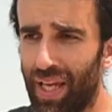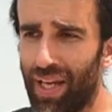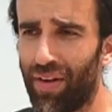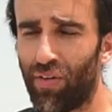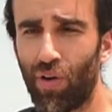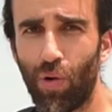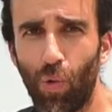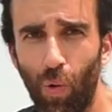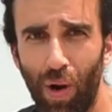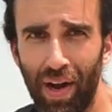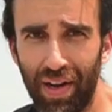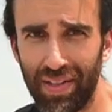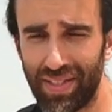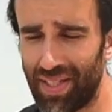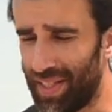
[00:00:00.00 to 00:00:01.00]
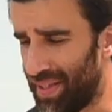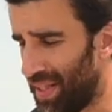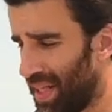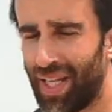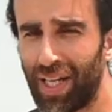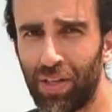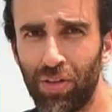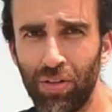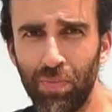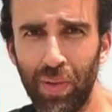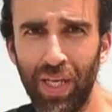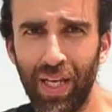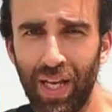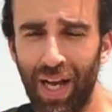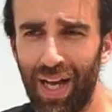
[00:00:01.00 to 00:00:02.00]
requires it. That could
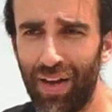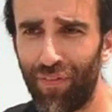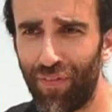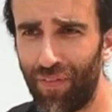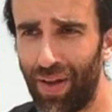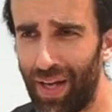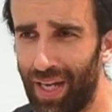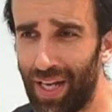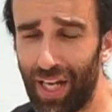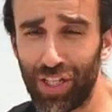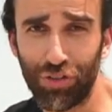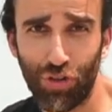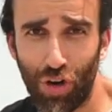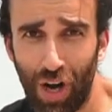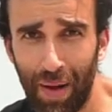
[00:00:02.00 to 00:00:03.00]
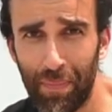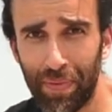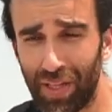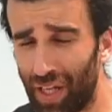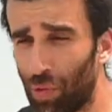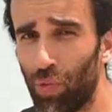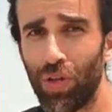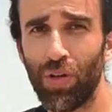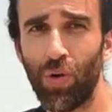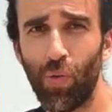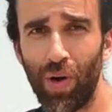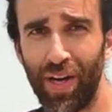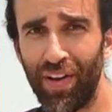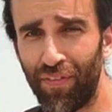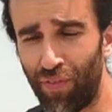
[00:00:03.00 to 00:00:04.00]
be a trap that we don't
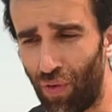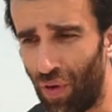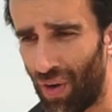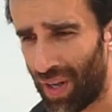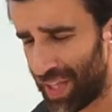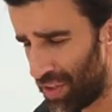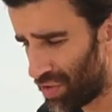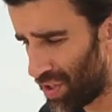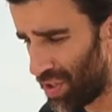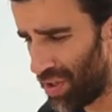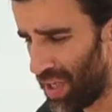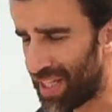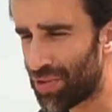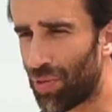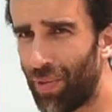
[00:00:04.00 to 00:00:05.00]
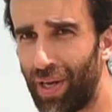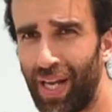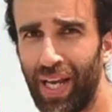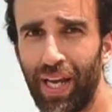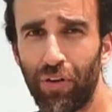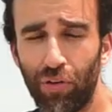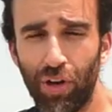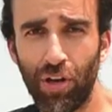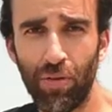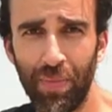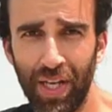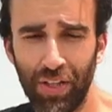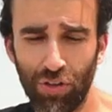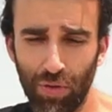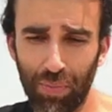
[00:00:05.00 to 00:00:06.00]
wanna fall into. That's why I
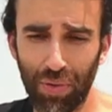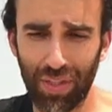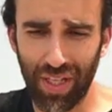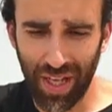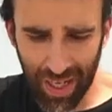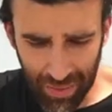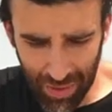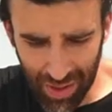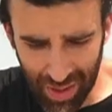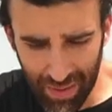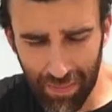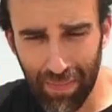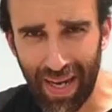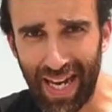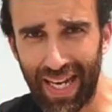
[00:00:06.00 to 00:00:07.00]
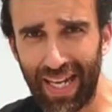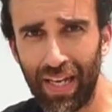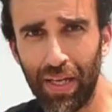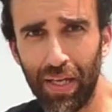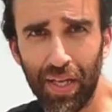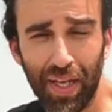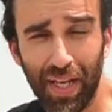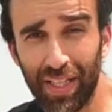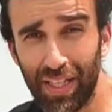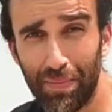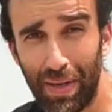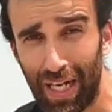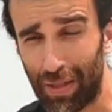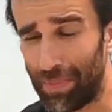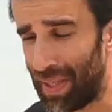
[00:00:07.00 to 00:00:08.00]
recommend to put everything back in the
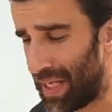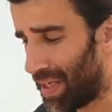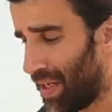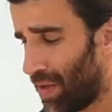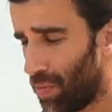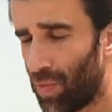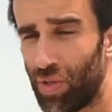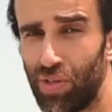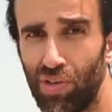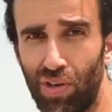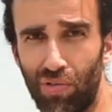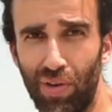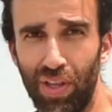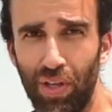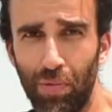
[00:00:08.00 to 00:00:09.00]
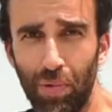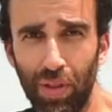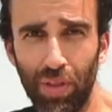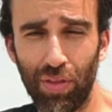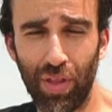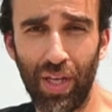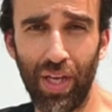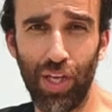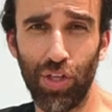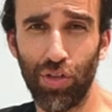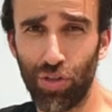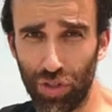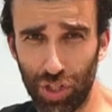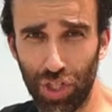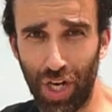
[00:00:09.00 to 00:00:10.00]
backpack when you're ready with
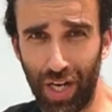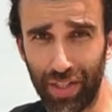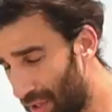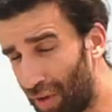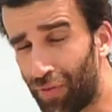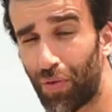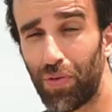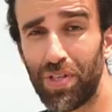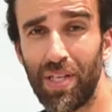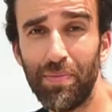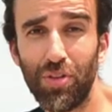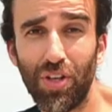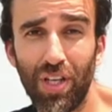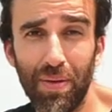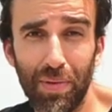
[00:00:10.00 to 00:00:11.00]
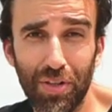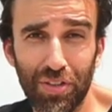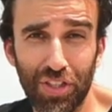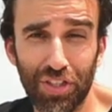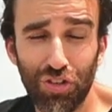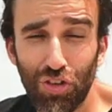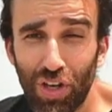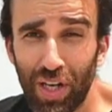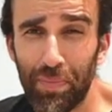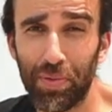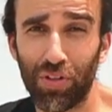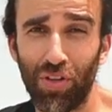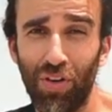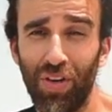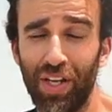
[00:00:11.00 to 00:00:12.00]
your shot. Of course, I'm talking about the
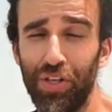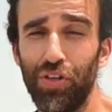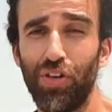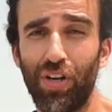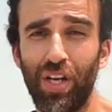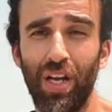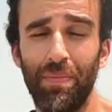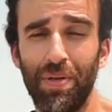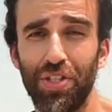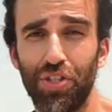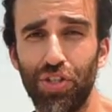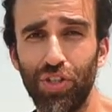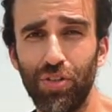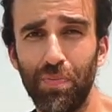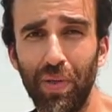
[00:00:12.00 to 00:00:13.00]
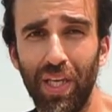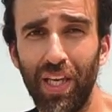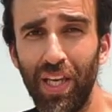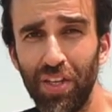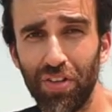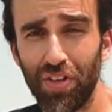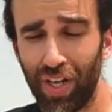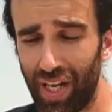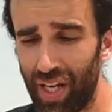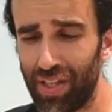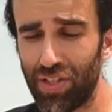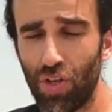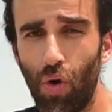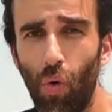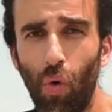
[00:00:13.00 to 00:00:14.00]
tripod only. Your camera should be in your
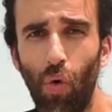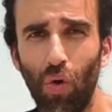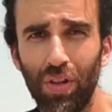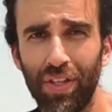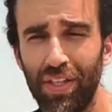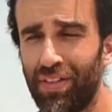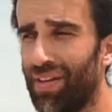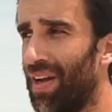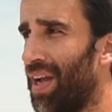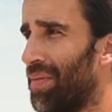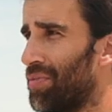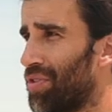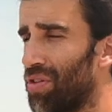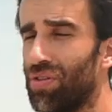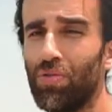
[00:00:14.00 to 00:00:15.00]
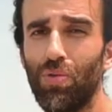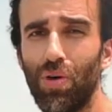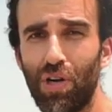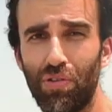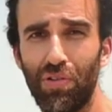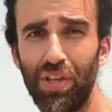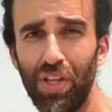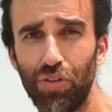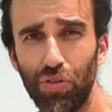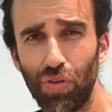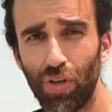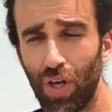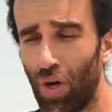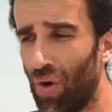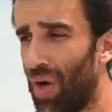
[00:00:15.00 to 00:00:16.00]
hands all the time so you are ready to
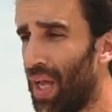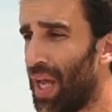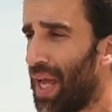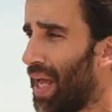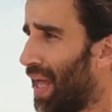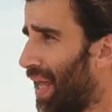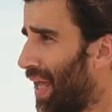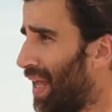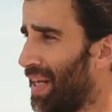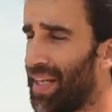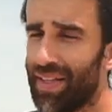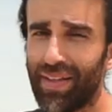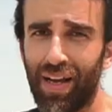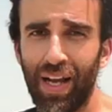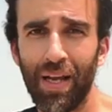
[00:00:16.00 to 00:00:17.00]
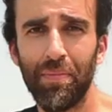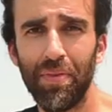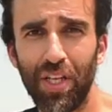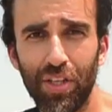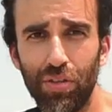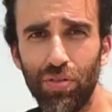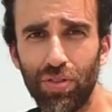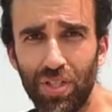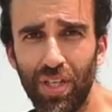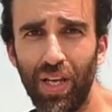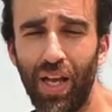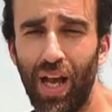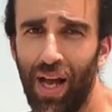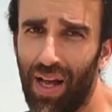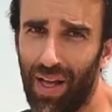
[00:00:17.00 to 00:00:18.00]
go any time that you
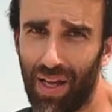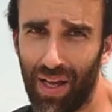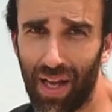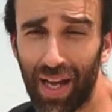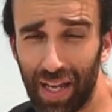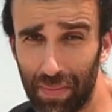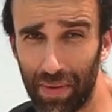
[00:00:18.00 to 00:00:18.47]
see an